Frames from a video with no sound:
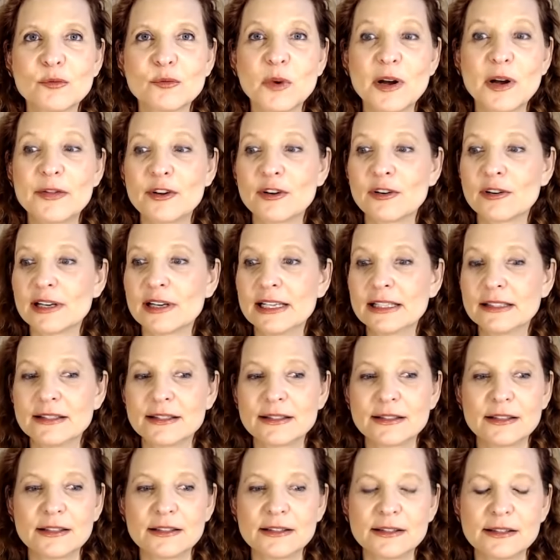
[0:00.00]
whether
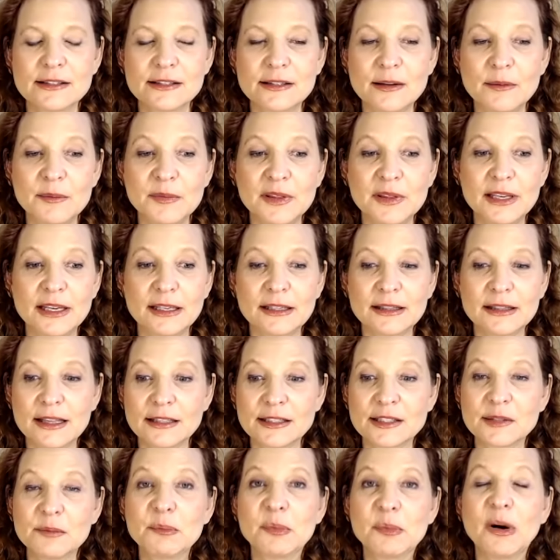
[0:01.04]
it's something
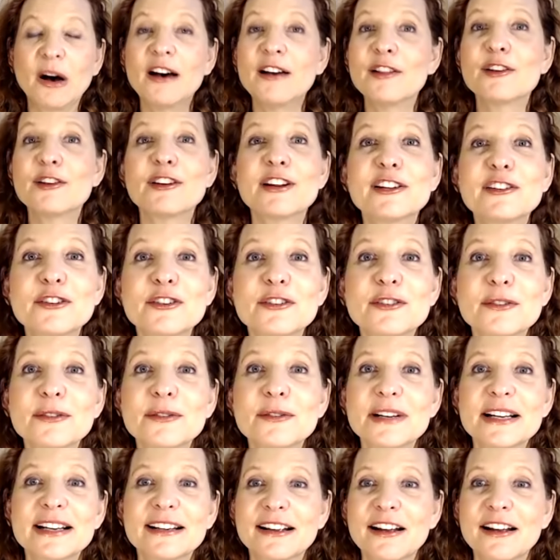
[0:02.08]
that's bothering you
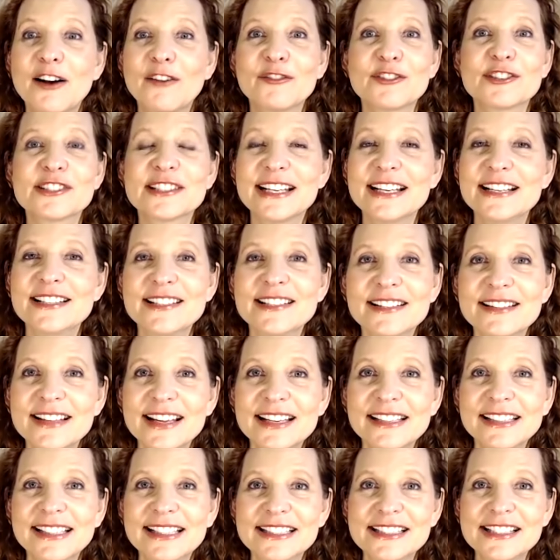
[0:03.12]
in a conversation
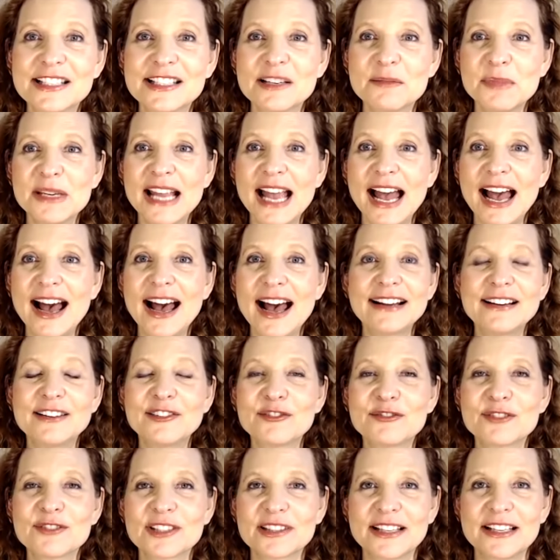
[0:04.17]
that needs to be had in a
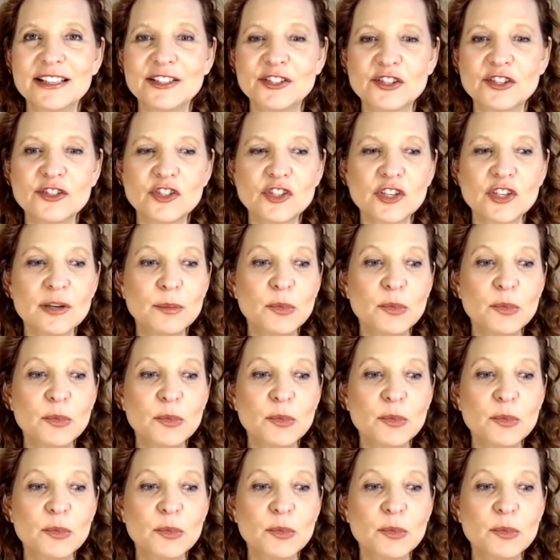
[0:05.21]
relationship,